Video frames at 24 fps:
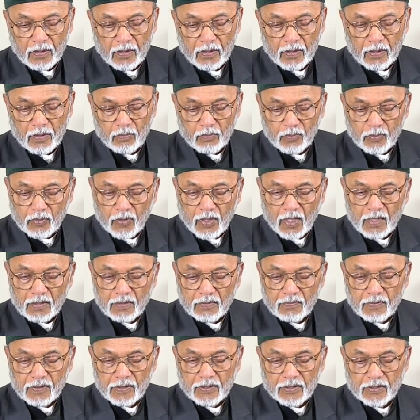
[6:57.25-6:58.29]
Murad
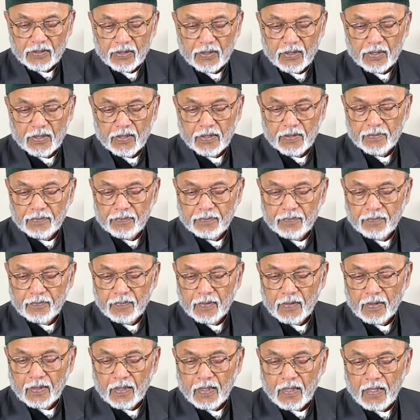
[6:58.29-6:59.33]
returned,
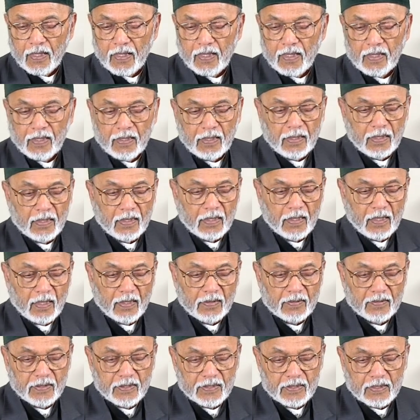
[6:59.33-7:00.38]
and
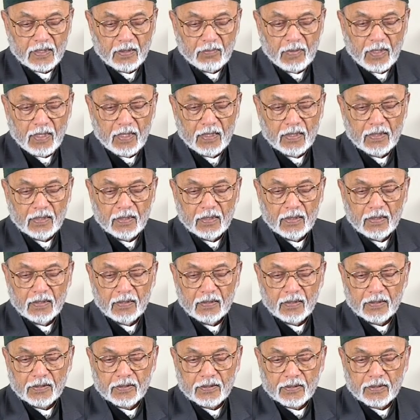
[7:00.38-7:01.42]
under his command,
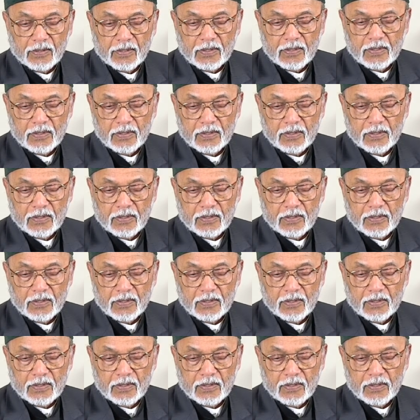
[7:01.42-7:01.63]
the Turks